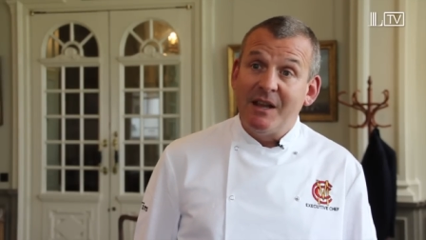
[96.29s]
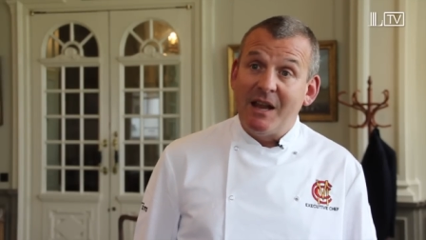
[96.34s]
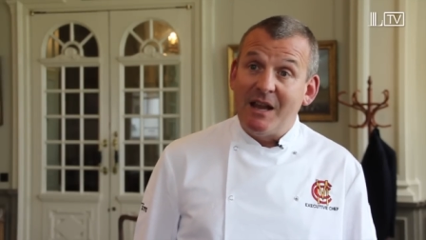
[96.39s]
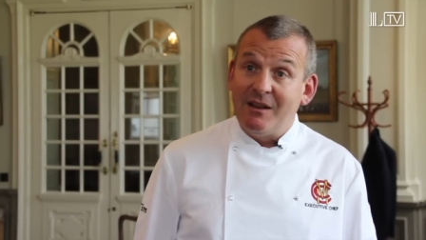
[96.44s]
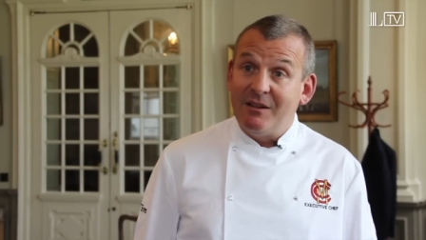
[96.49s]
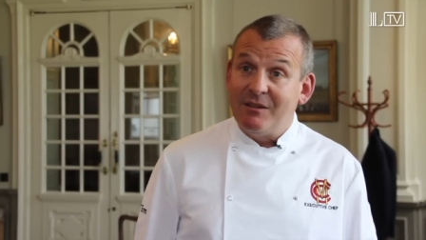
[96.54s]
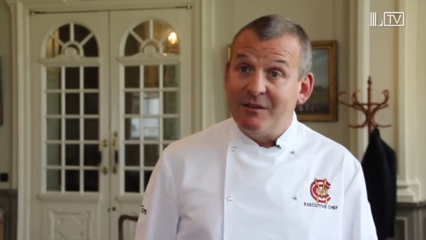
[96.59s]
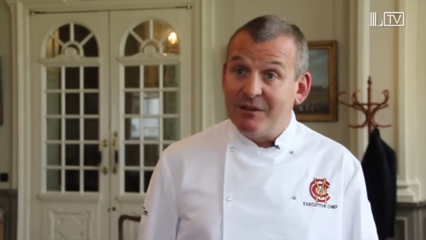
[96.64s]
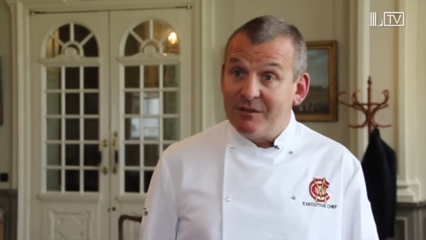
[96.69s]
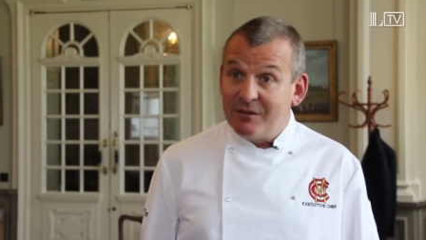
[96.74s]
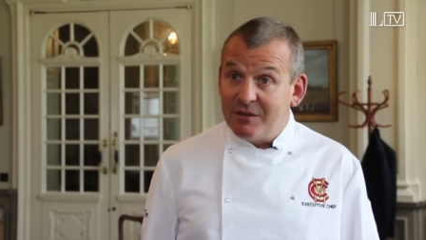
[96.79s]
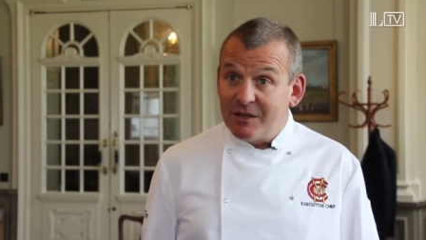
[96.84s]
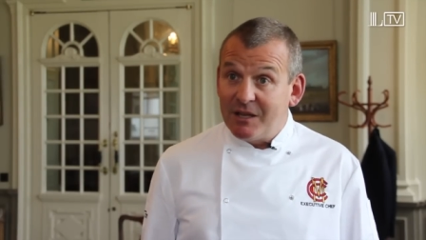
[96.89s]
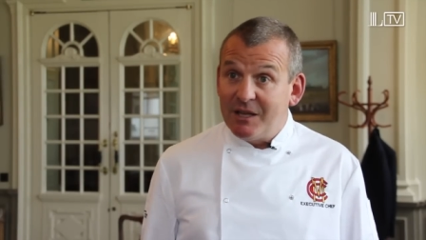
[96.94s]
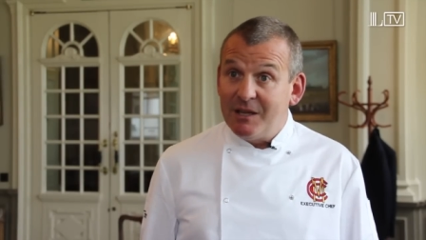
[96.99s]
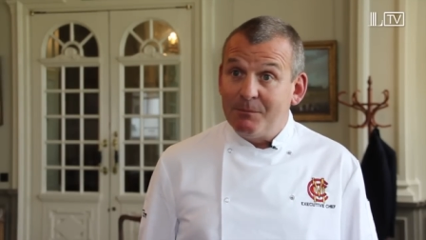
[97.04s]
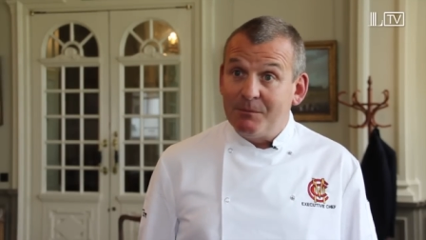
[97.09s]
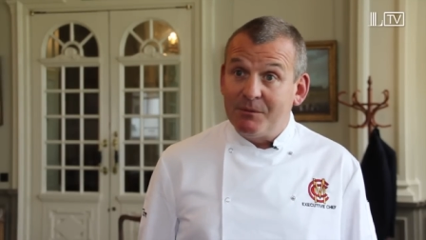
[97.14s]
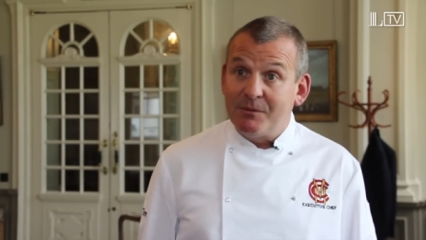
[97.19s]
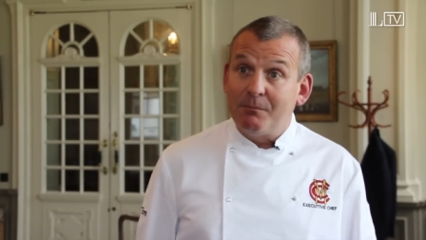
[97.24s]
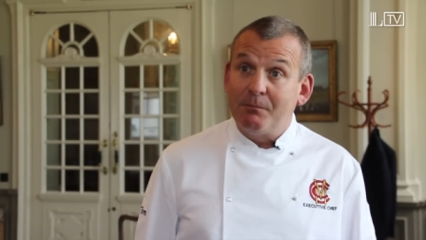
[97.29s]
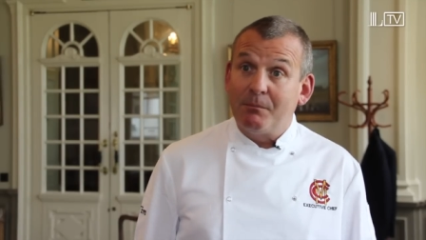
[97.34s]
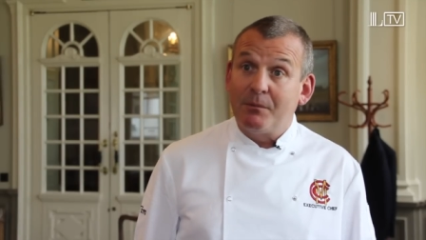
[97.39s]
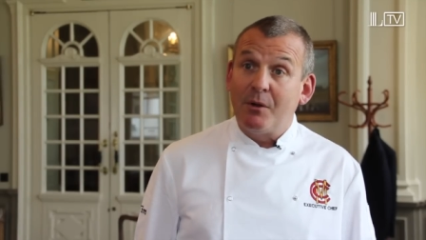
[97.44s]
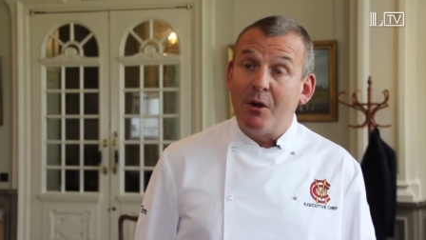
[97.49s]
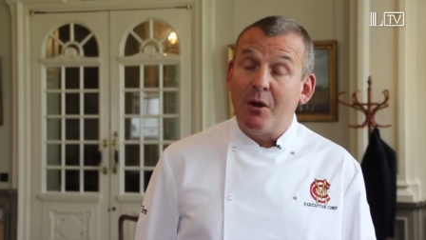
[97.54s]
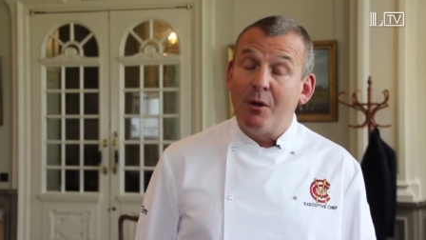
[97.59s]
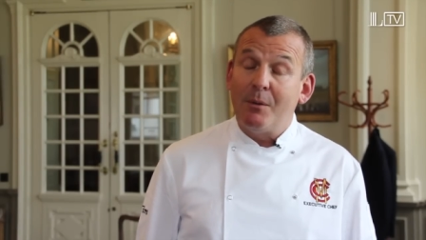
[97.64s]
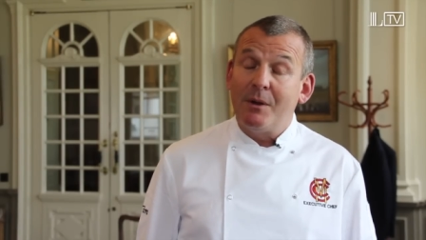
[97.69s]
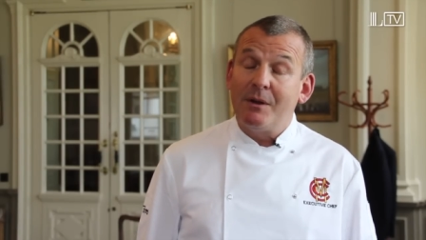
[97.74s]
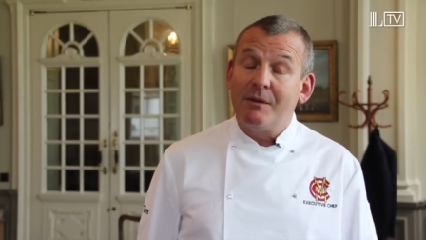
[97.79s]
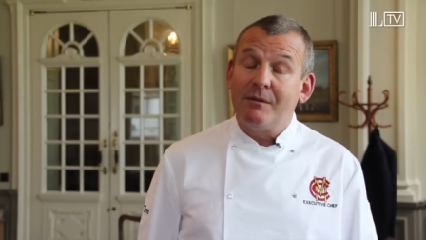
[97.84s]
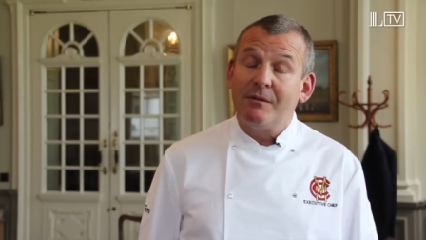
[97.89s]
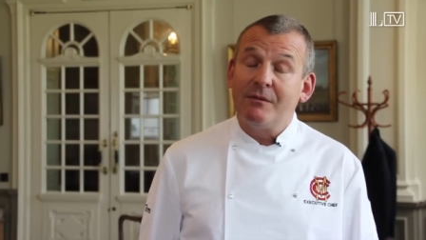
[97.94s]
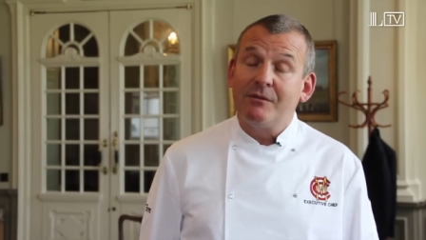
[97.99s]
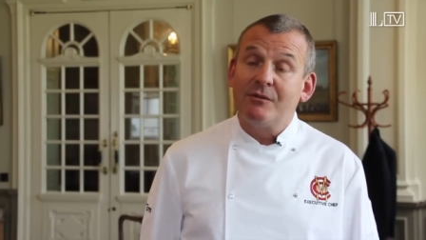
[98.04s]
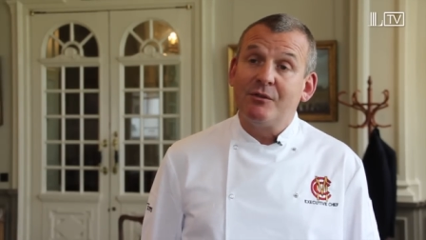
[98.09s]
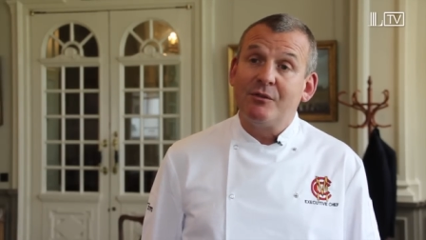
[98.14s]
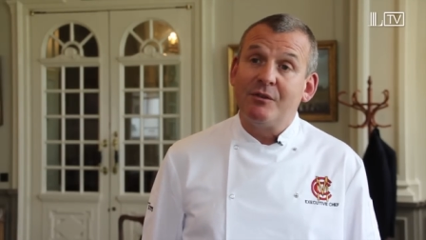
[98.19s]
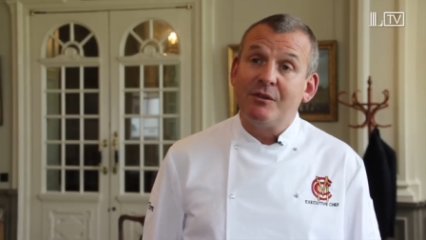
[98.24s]
anything that keep them
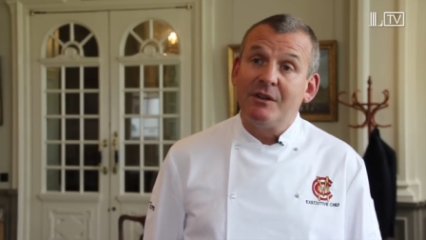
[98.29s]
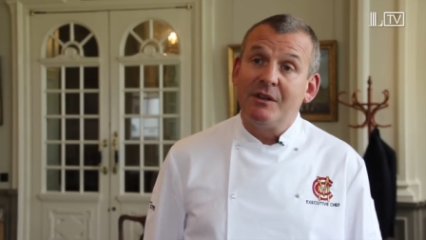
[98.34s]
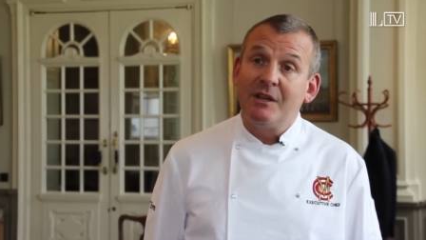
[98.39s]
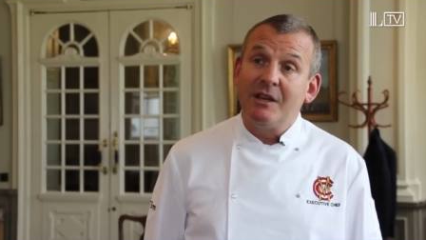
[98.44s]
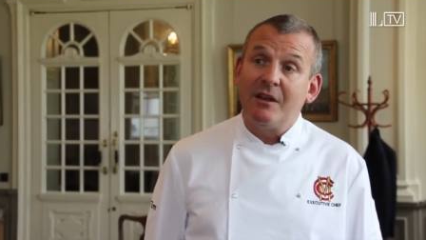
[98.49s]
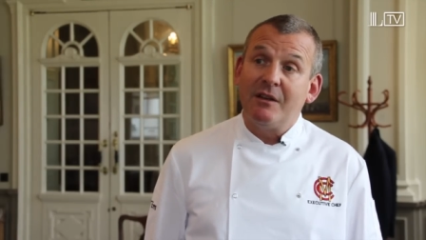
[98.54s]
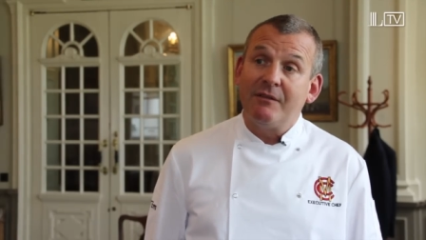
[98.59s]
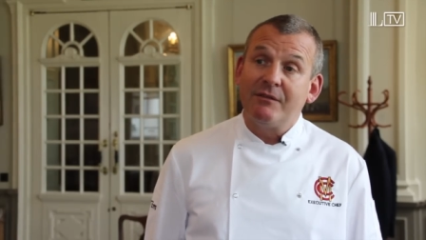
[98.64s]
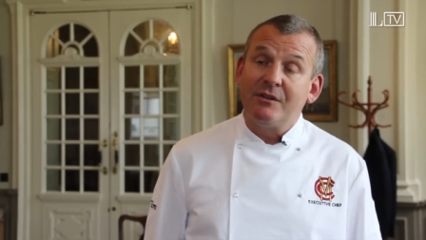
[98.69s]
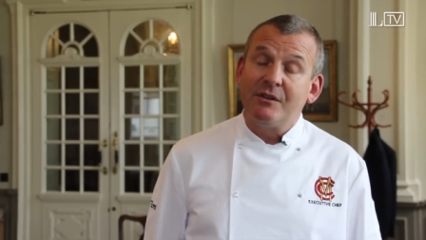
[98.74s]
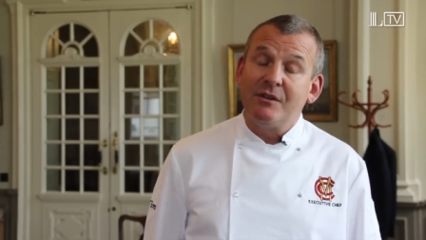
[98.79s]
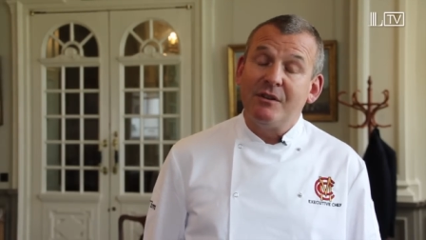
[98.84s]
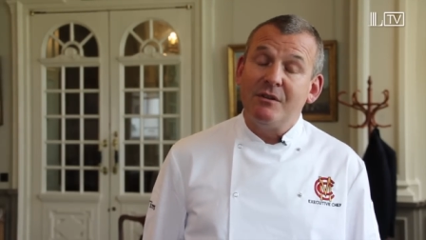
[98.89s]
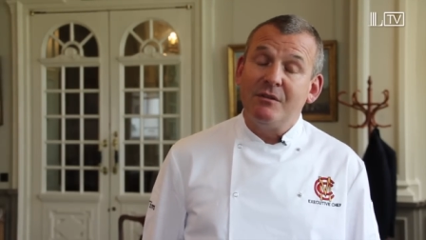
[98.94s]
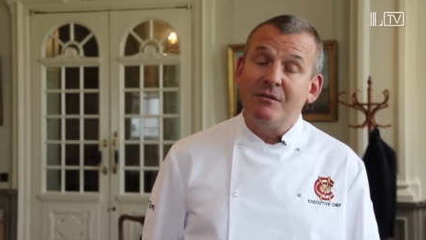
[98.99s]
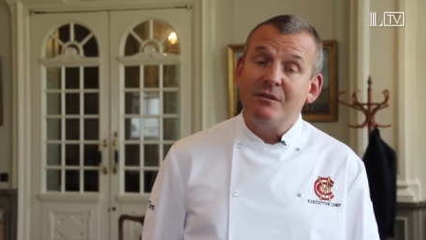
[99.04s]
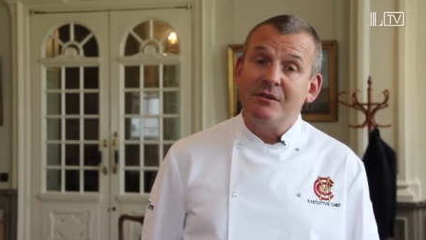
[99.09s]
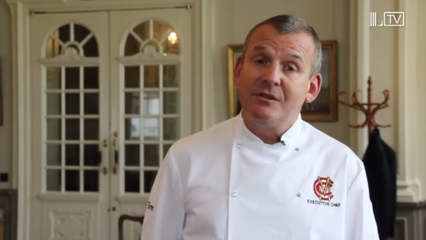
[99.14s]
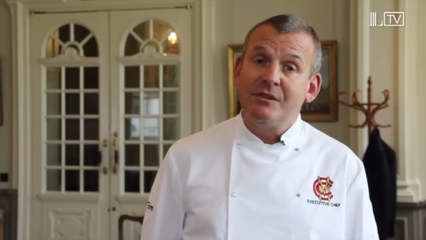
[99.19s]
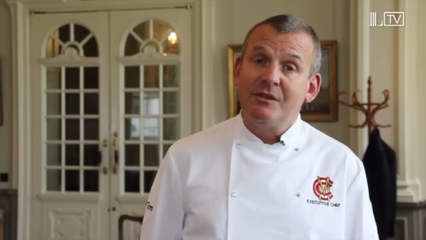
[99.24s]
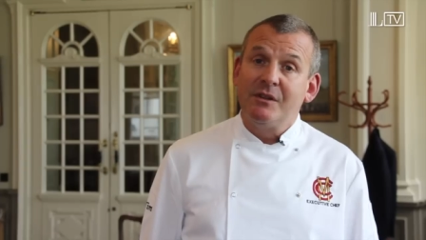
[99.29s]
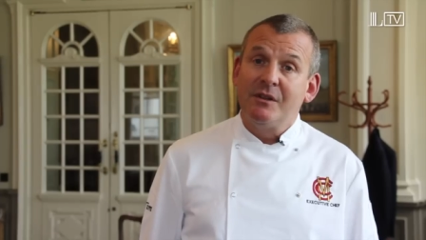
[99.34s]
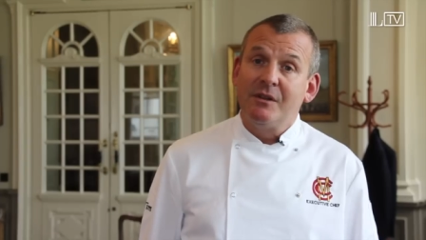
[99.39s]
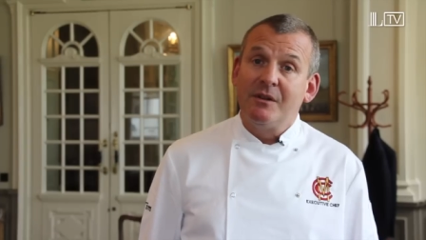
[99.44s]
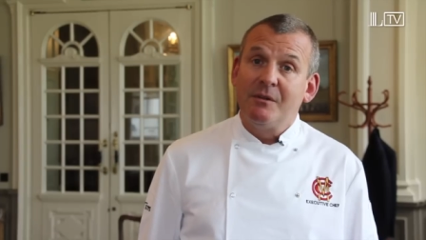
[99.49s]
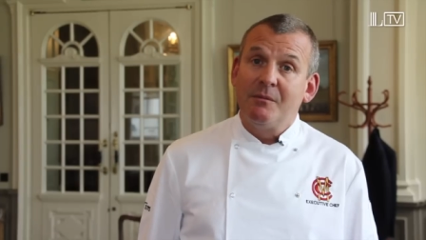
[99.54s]
going during the afternoons.